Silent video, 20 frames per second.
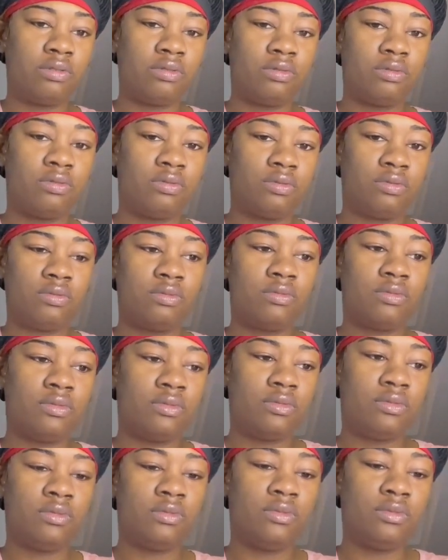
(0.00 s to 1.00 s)

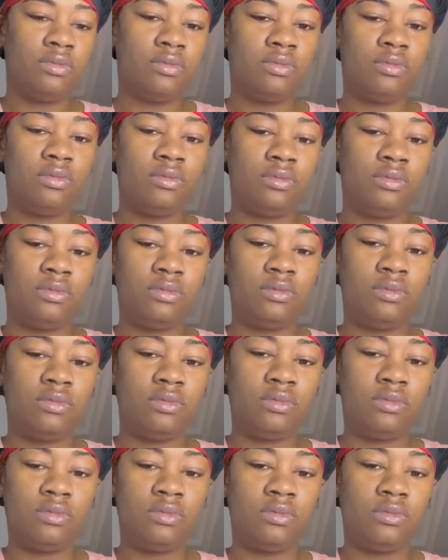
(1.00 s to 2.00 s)

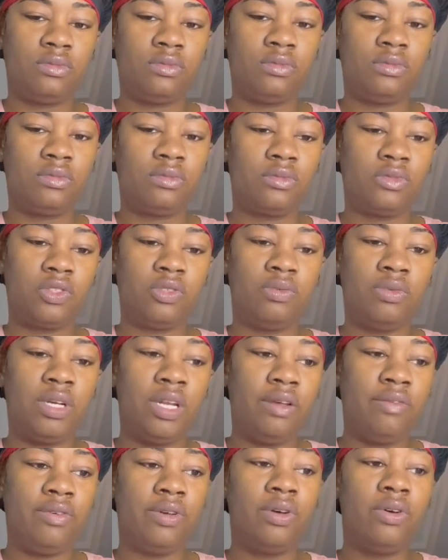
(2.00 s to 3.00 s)
fuck?
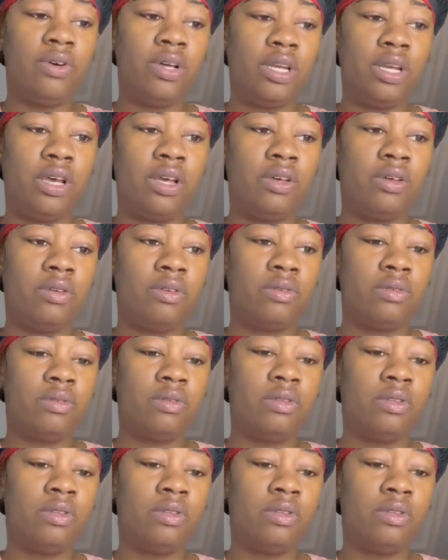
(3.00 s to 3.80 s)
Whatever going on.